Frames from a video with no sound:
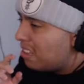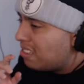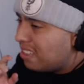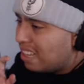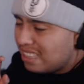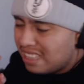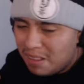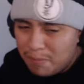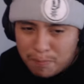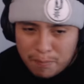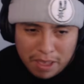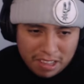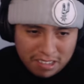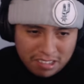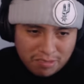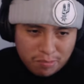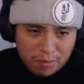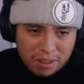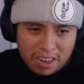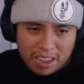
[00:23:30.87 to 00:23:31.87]
not the
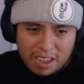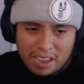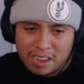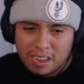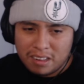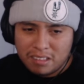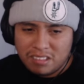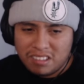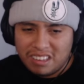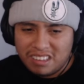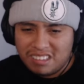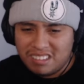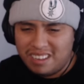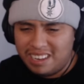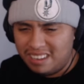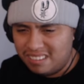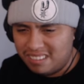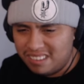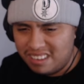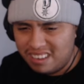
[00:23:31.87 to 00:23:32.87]
best, but hey, it's it's
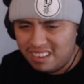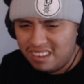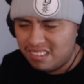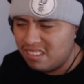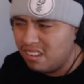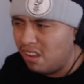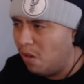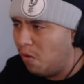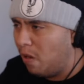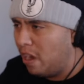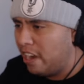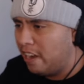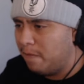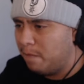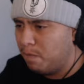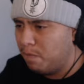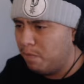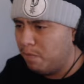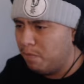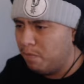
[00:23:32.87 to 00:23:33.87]
decent. It's alright.
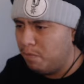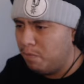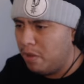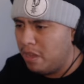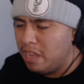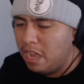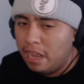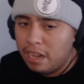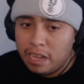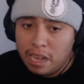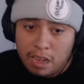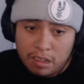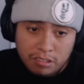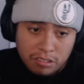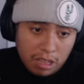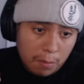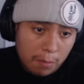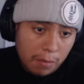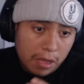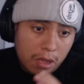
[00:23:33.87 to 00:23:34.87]
But yeah,
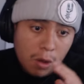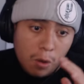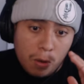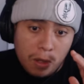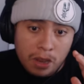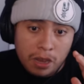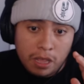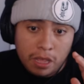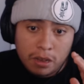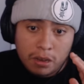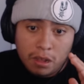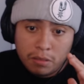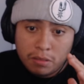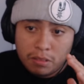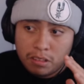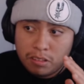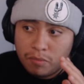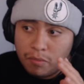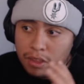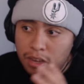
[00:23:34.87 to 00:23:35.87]
guys, I'm gonna go ahead and end out
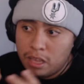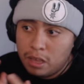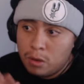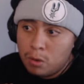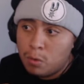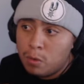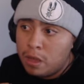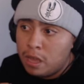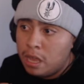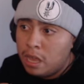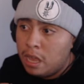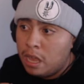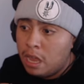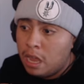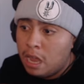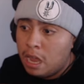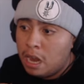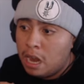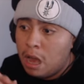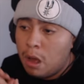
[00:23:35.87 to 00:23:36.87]
this video,
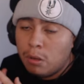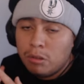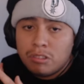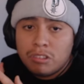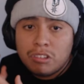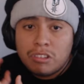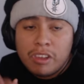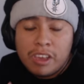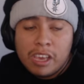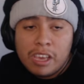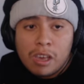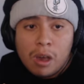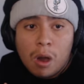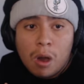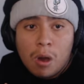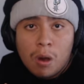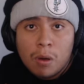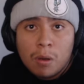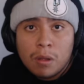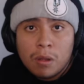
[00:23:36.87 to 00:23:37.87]
and I'll see
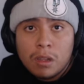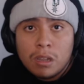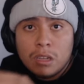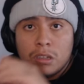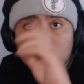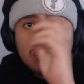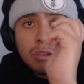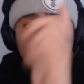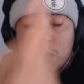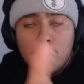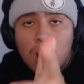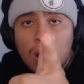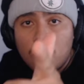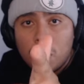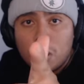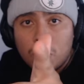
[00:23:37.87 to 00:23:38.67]
y'all tomorrow,